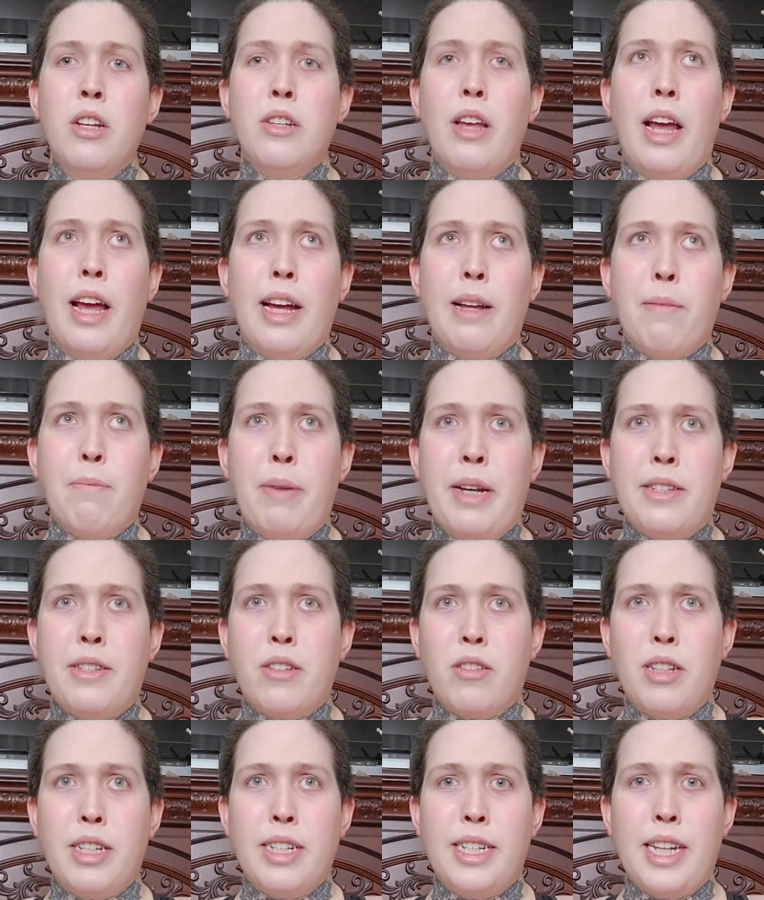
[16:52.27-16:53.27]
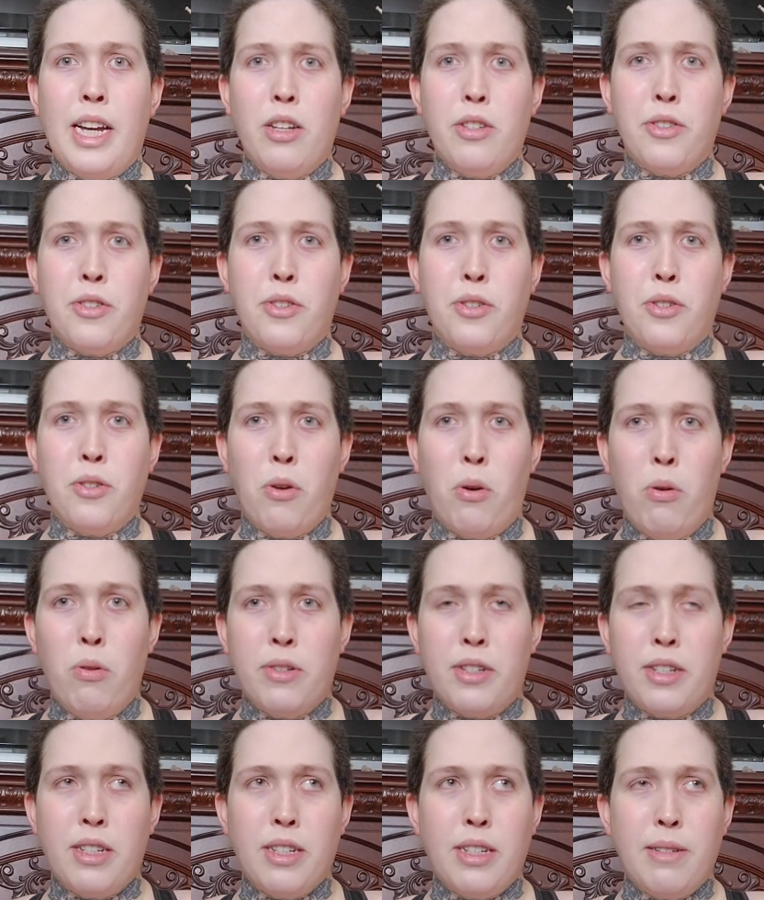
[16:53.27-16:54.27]
and basically tells Joel
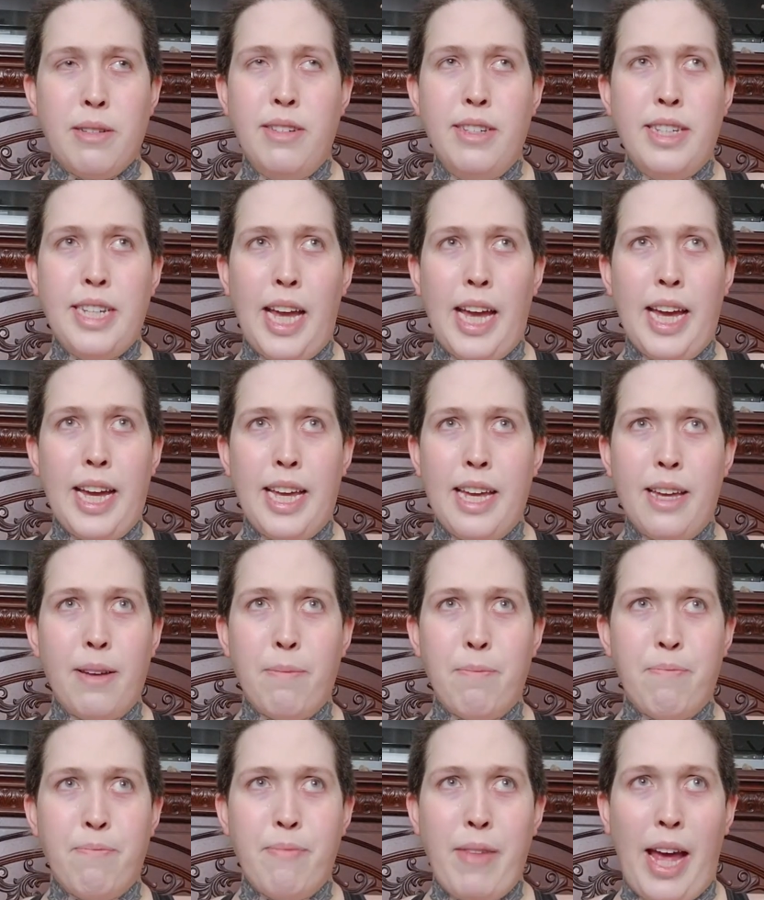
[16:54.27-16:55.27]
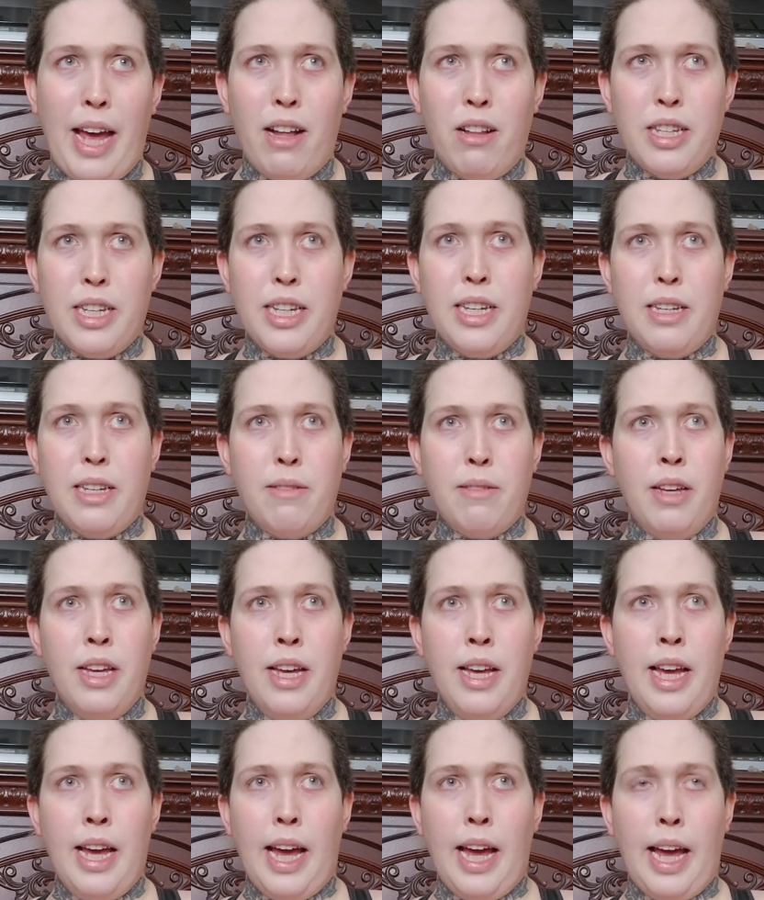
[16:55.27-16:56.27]
to take Ellie
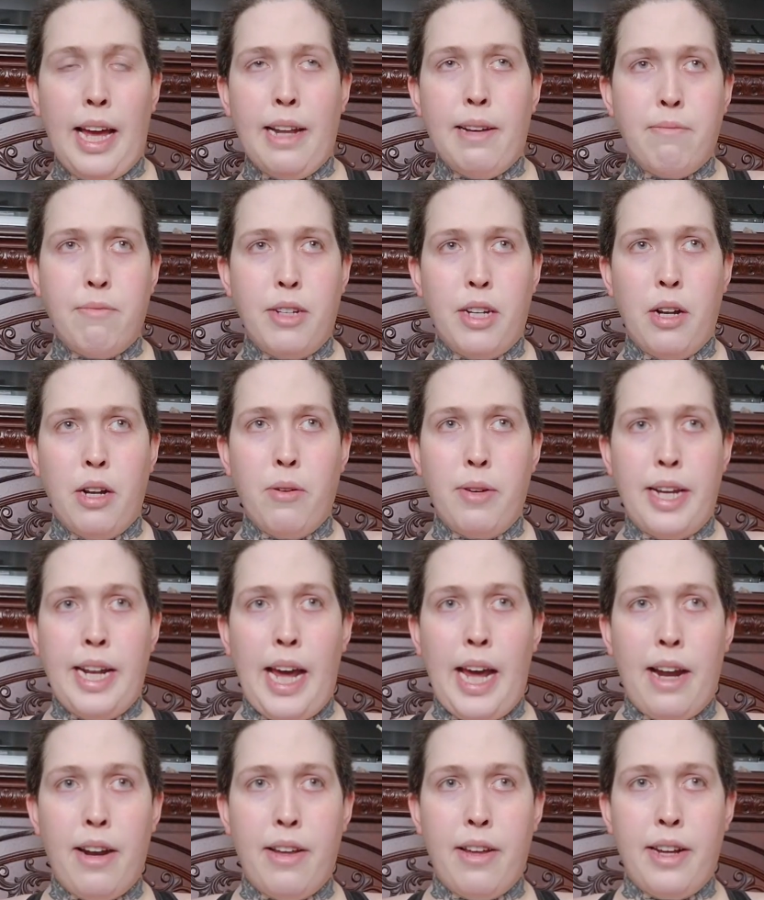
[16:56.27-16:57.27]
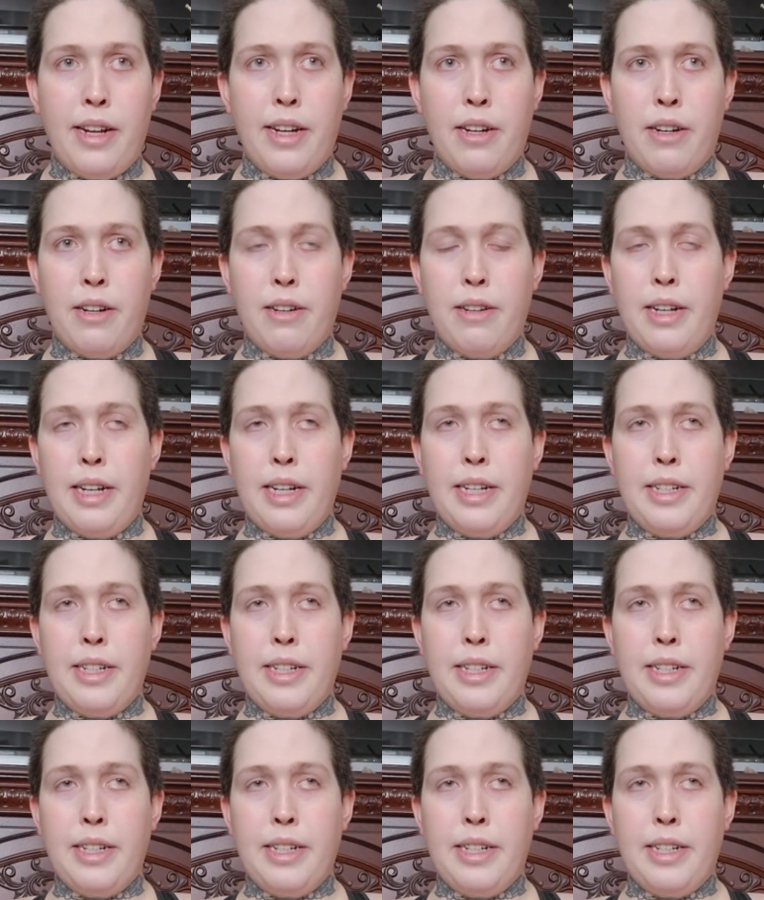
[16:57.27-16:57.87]
and, you know, get out of here.